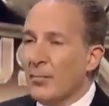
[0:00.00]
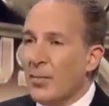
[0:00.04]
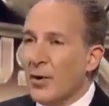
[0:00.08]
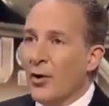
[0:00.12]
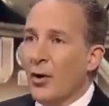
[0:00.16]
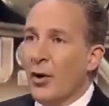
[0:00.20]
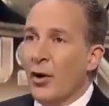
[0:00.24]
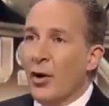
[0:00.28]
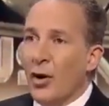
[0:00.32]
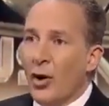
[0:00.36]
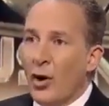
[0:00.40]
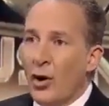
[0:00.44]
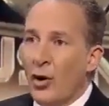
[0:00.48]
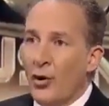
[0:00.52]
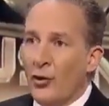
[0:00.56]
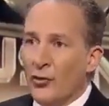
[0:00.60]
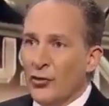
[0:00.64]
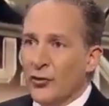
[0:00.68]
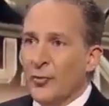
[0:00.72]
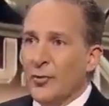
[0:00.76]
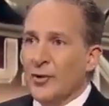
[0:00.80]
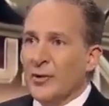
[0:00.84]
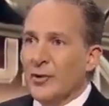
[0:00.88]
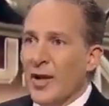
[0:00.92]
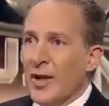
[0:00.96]
But
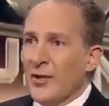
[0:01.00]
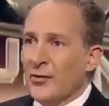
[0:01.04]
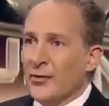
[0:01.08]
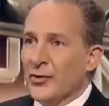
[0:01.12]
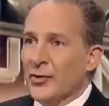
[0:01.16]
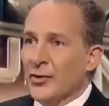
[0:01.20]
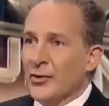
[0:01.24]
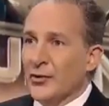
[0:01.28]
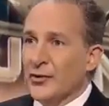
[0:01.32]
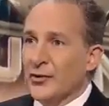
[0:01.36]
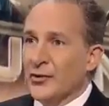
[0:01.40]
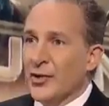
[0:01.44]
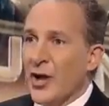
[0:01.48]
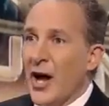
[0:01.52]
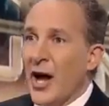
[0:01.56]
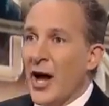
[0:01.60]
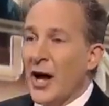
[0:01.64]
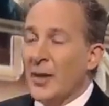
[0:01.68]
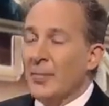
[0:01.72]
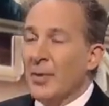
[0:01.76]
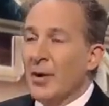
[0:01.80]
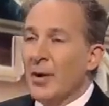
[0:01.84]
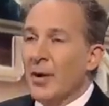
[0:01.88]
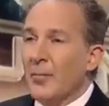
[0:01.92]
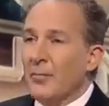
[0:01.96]
ultimately that's going to
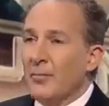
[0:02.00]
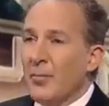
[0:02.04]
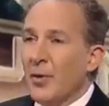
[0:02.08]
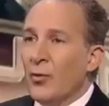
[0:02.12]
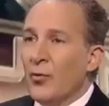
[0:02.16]
stop.